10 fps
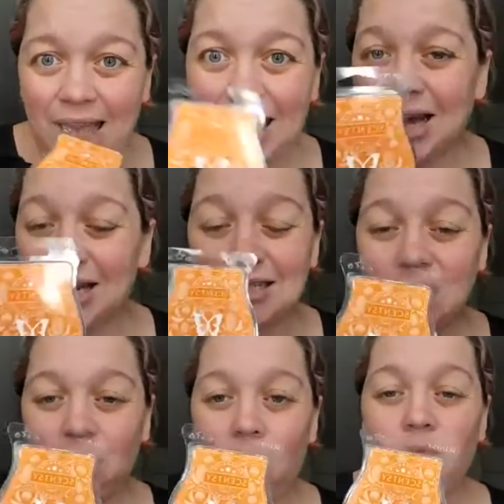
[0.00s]
It costs
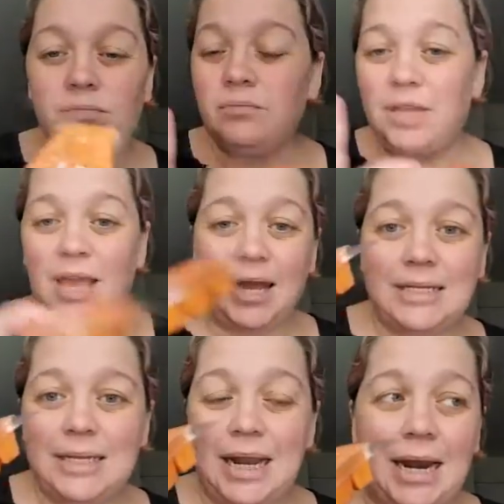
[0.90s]
zero, okay?
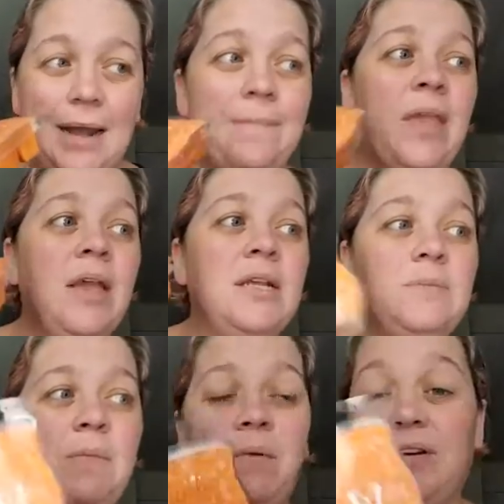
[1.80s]
De nada,
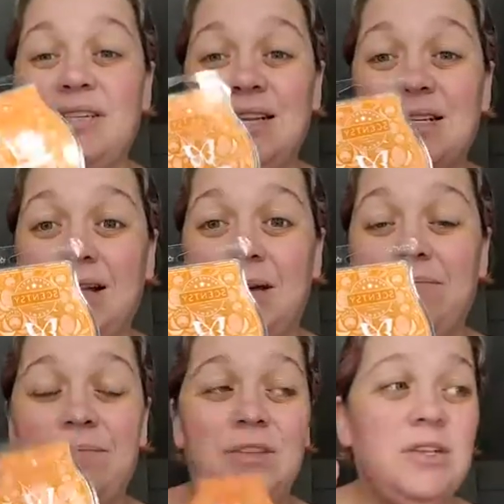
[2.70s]
to be part of Scentsy Club.
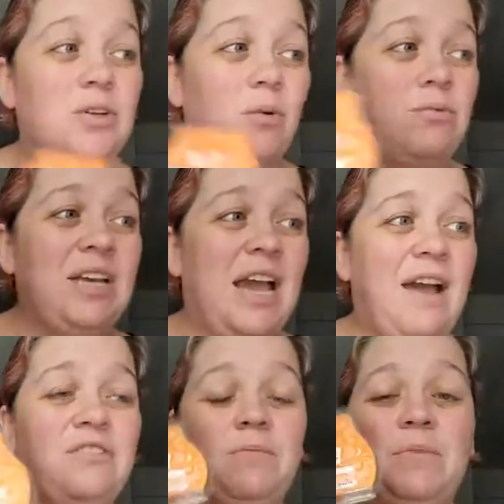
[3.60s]
You don't
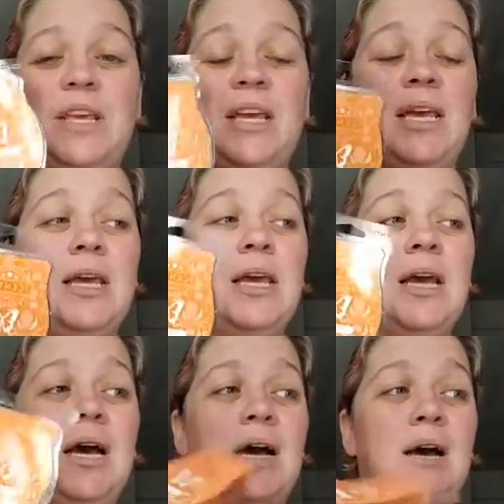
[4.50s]
have to be
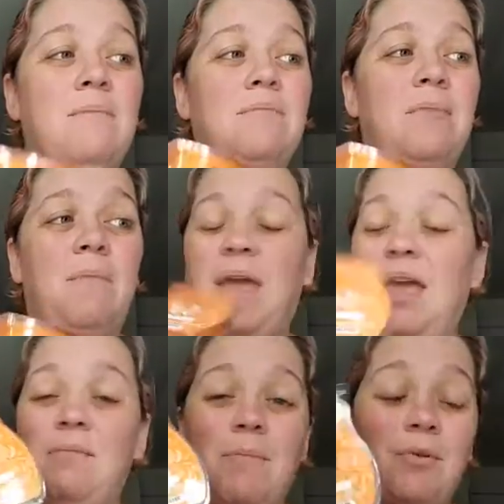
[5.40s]
a
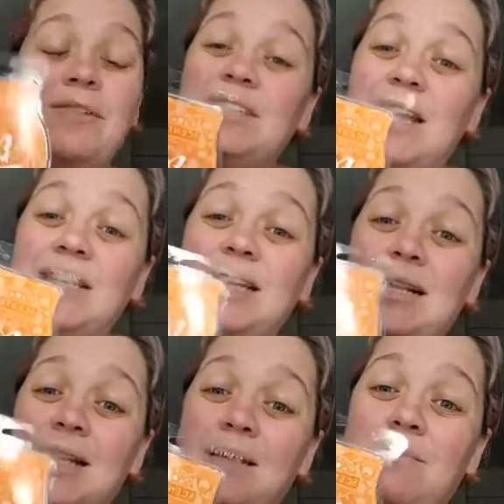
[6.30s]
paying member of Scentsy
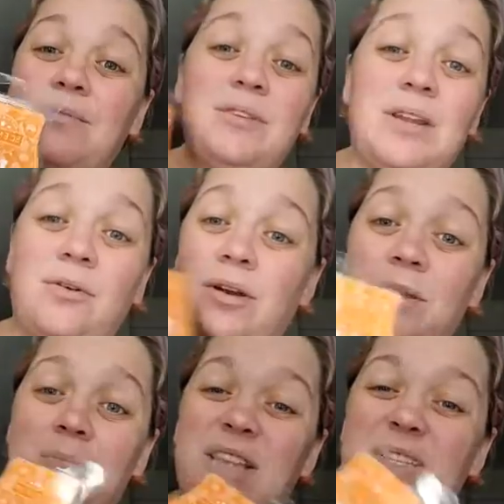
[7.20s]
Club in
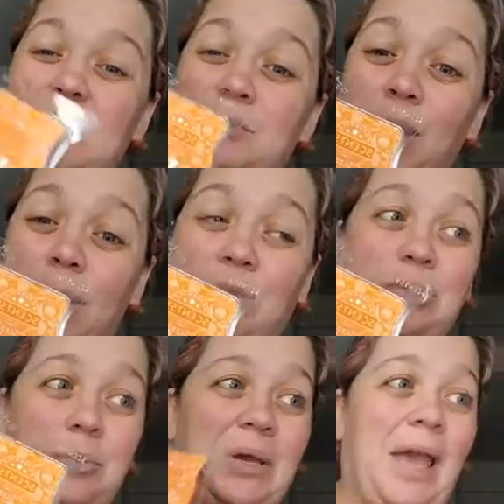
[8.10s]
order to be a subscriber
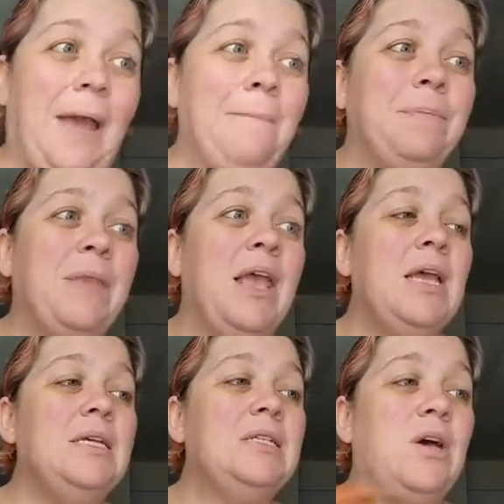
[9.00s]
to it, okay?
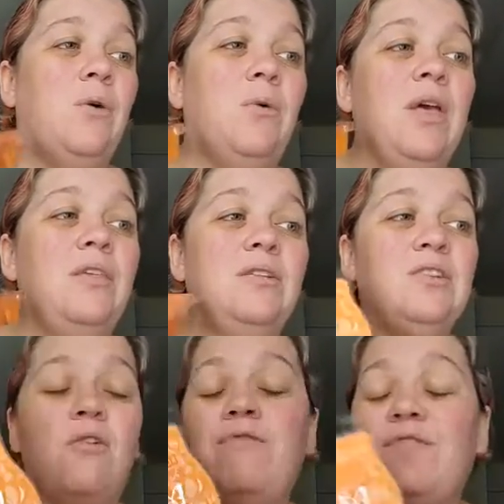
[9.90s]
So
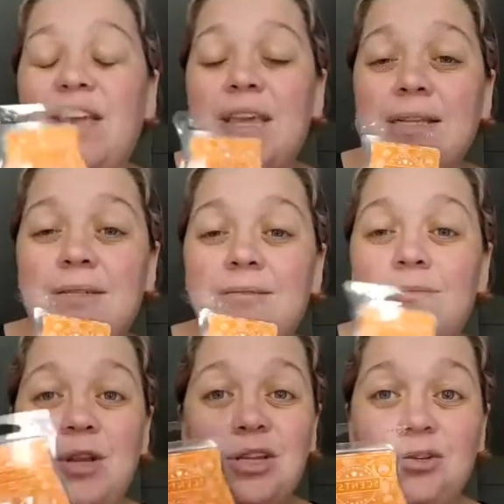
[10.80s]
there's no fees
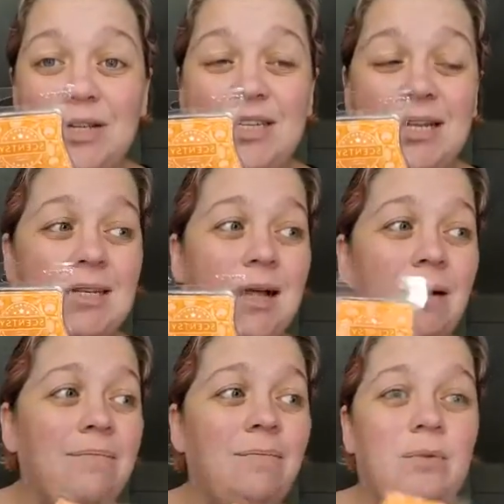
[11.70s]
when you join Scentsy
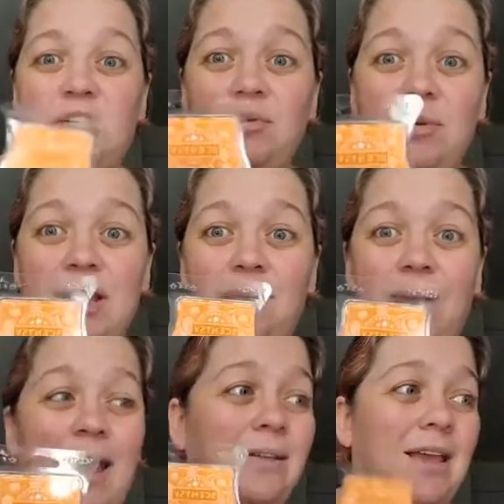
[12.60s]
Club, which is really
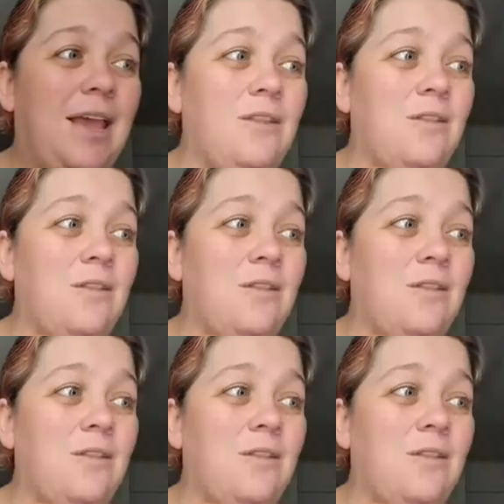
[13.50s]
great, okay?